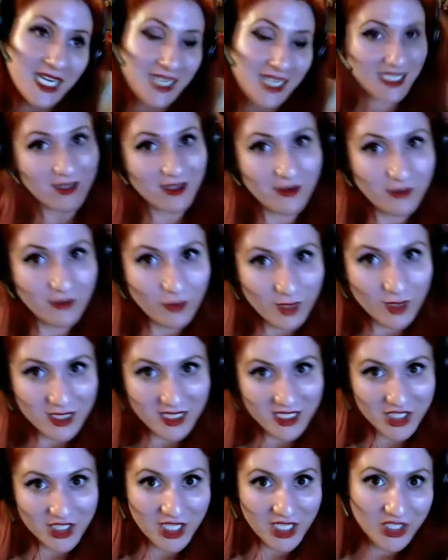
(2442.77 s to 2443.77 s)
of what the
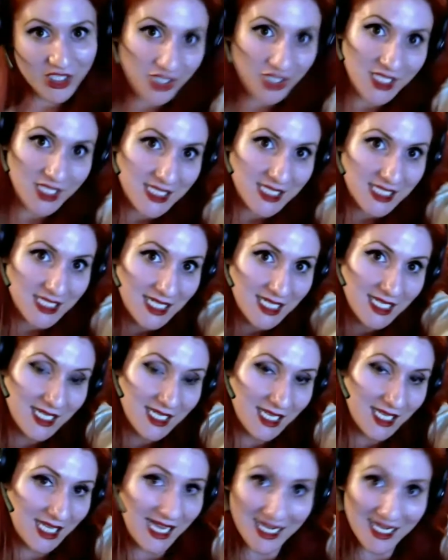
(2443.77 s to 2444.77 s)
Changelings did
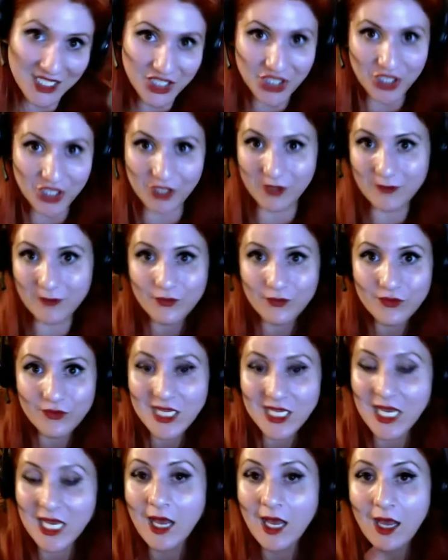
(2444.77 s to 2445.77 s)
last year,
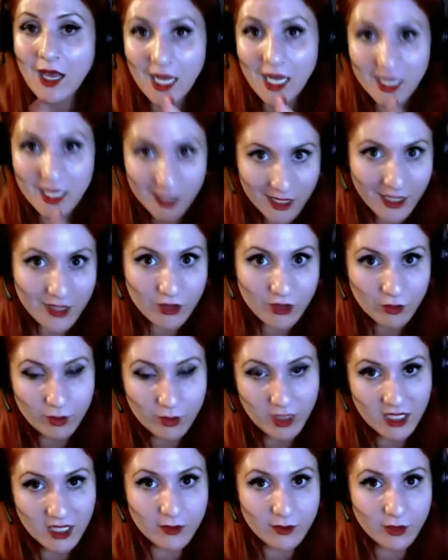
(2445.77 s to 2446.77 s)
Adhene are
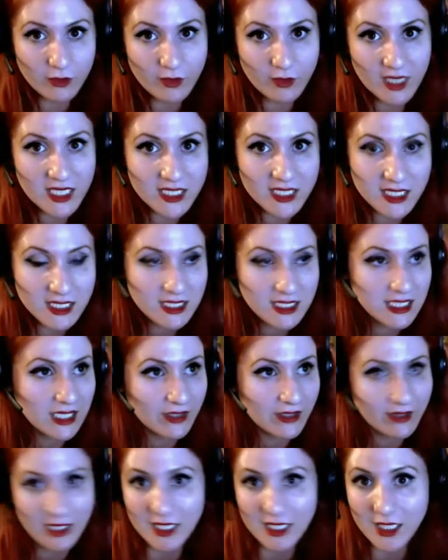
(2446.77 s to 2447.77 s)
playable races now.
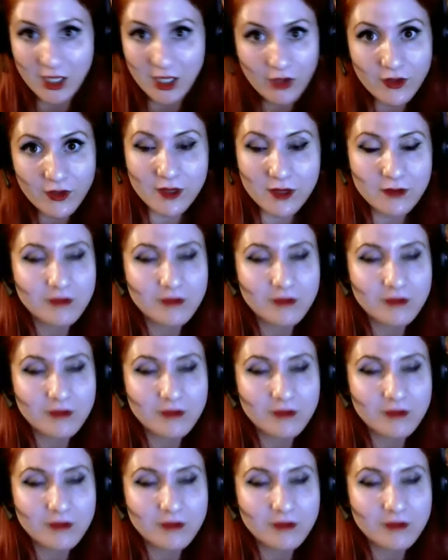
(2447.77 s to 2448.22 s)
They don't.